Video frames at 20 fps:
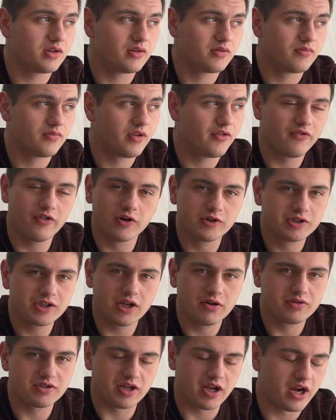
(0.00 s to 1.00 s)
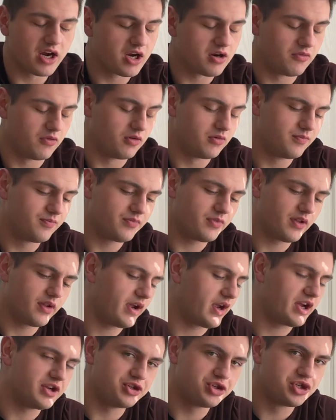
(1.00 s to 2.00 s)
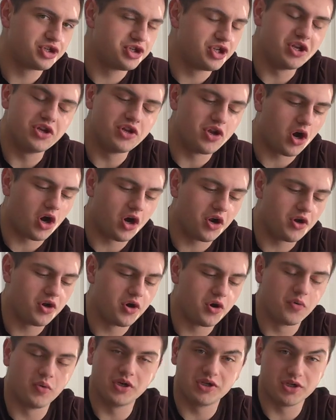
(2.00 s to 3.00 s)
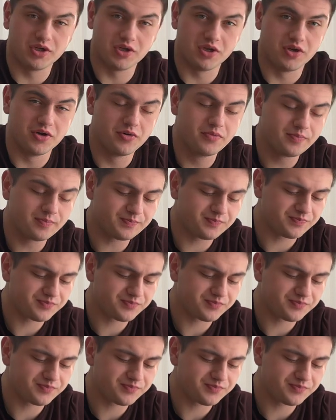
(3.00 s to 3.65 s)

the first day was terrible. Like, I just did not know what to do.